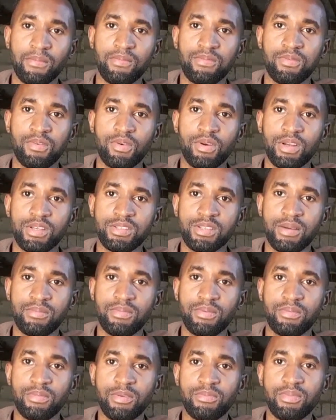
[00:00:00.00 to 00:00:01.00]
For
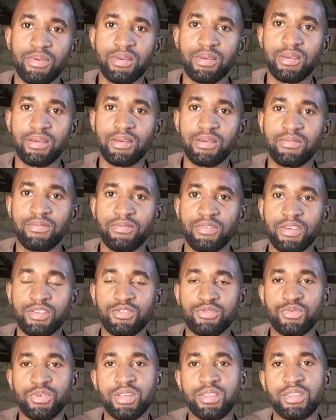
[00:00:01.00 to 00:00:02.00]
example, maybe
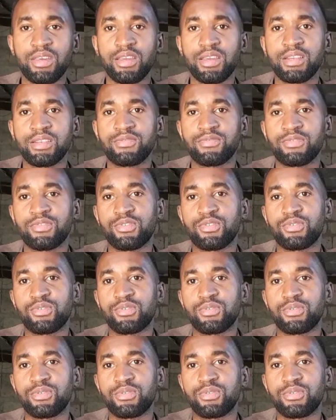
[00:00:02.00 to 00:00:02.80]
first week they eat for